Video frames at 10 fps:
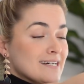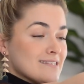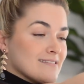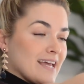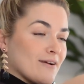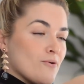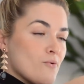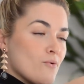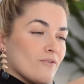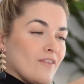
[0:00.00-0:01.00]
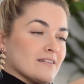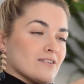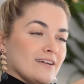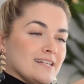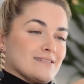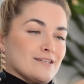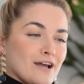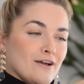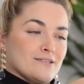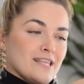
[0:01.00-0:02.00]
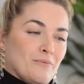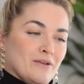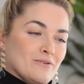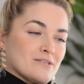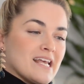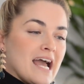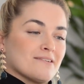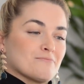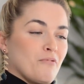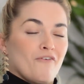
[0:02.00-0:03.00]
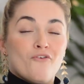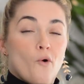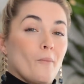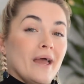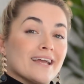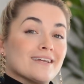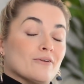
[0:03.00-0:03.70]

just getting all of that tightness to go, so that when you're sat performing,